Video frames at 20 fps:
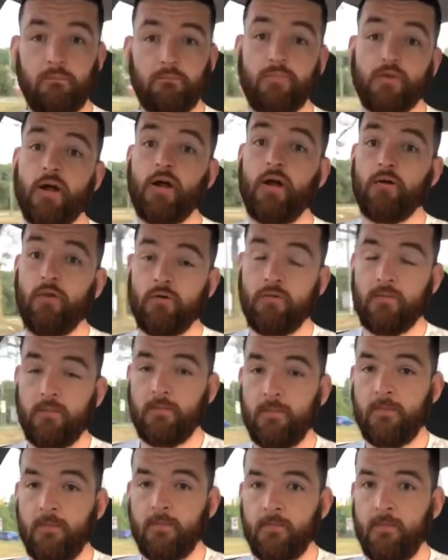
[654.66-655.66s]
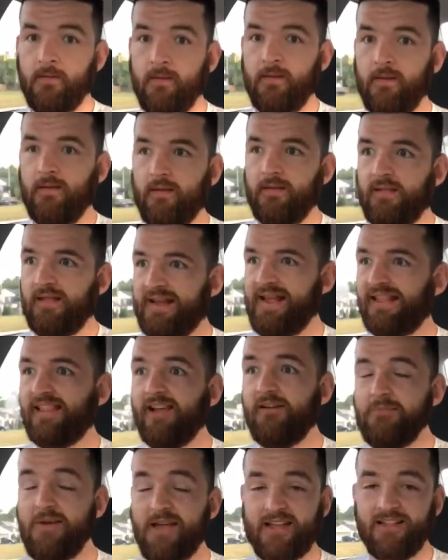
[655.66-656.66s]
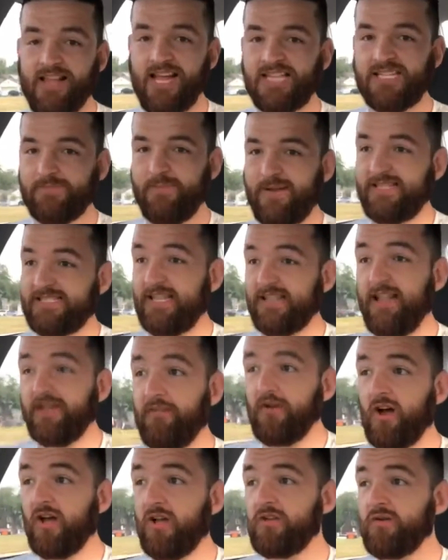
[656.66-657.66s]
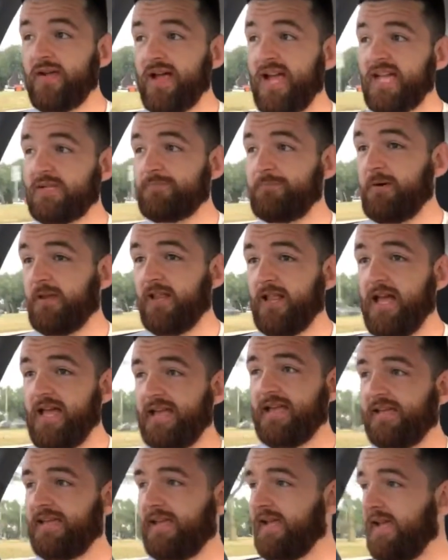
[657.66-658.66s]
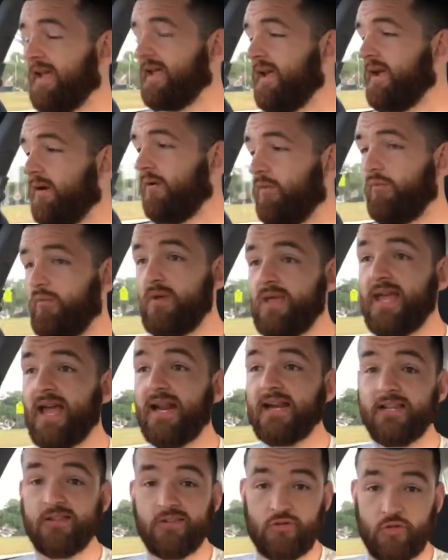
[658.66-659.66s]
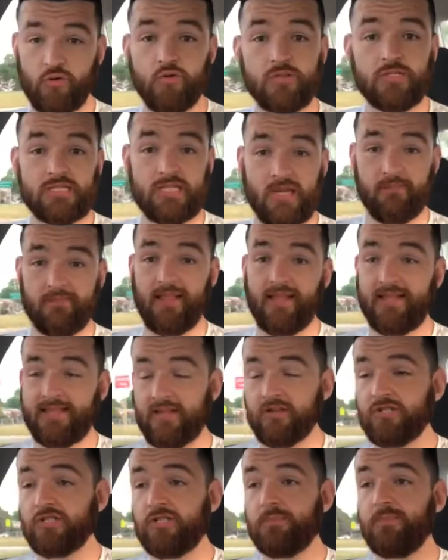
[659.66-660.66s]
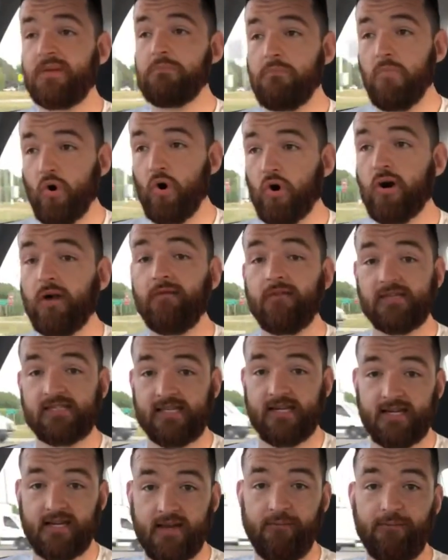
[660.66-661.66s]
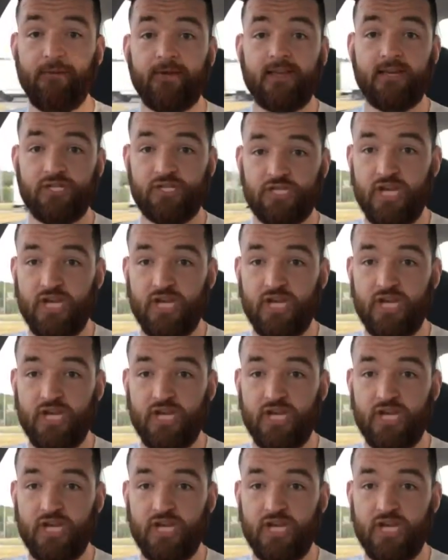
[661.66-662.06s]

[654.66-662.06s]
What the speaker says: Bro, like, I love my classmates. I love all you guys, but like, we got to do something. Like, there should be more of a significant